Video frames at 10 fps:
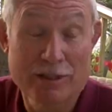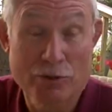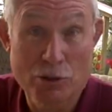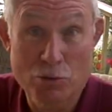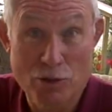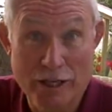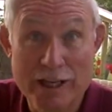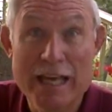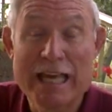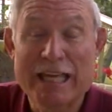of 01.
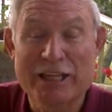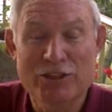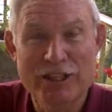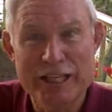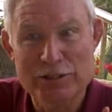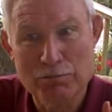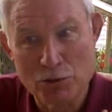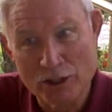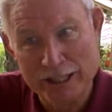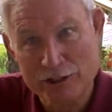It takes
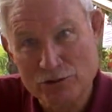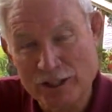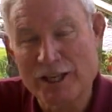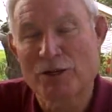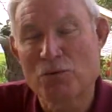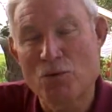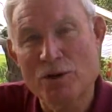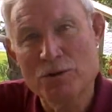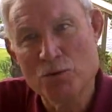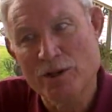place in
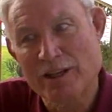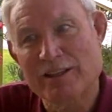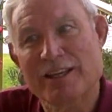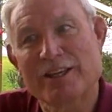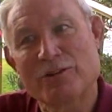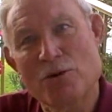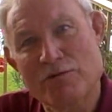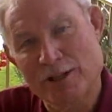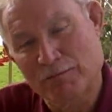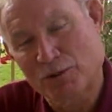1 week in
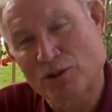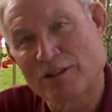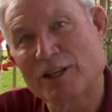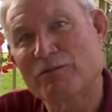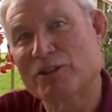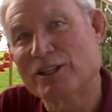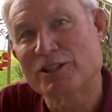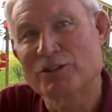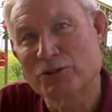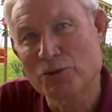November of the
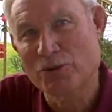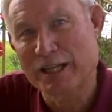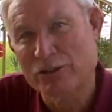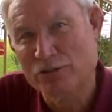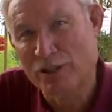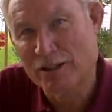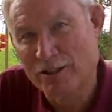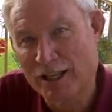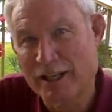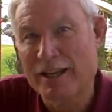year
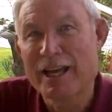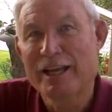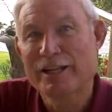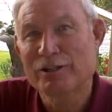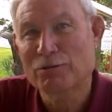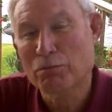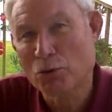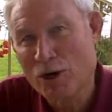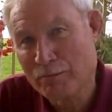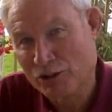2010. Its
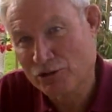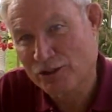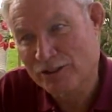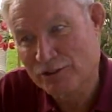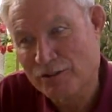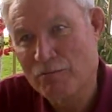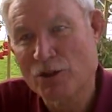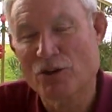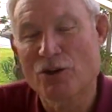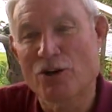premises
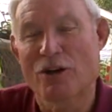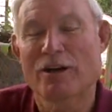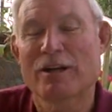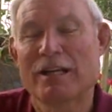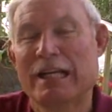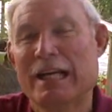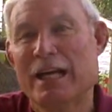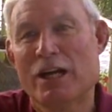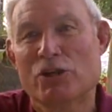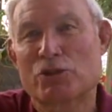are
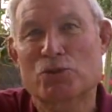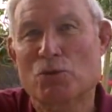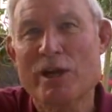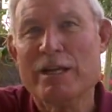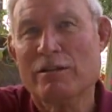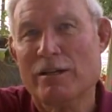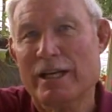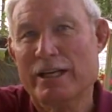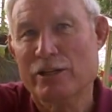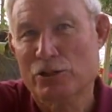straight
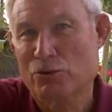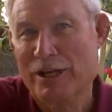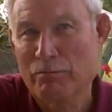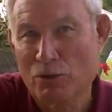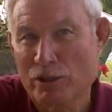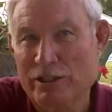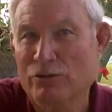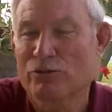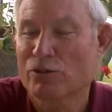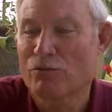line
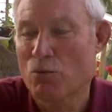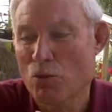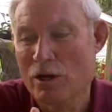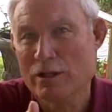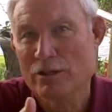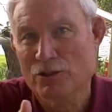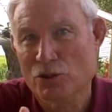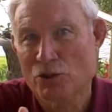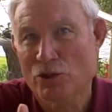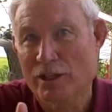extrapolations of what
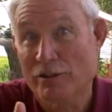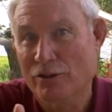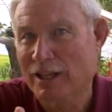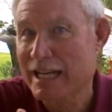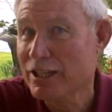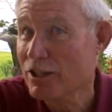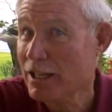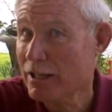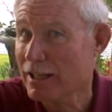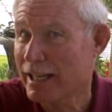occurred in the
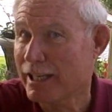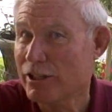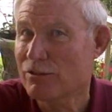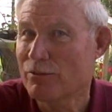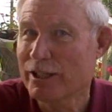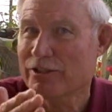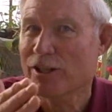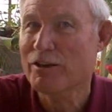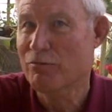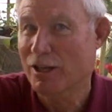1990s
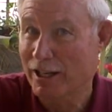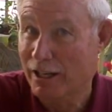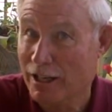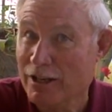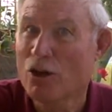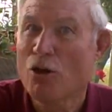vis-a-vis